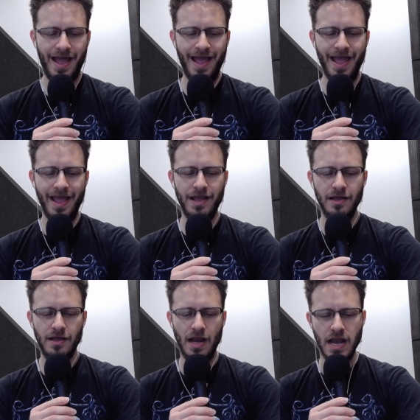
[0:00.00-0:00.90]

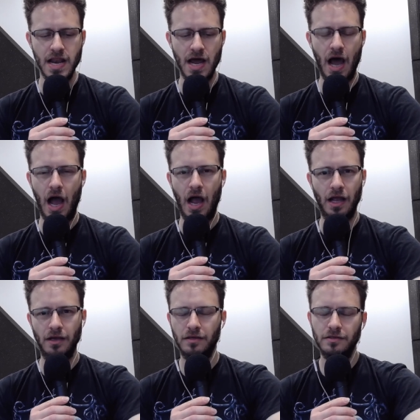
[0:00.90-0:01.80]

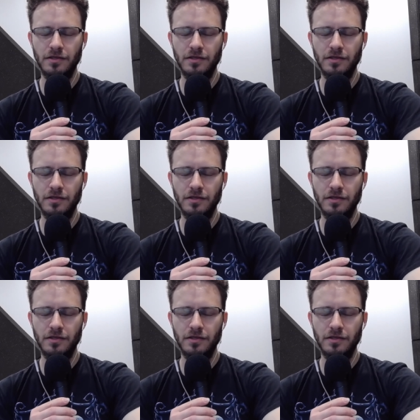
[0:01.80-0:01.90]
Eggnog.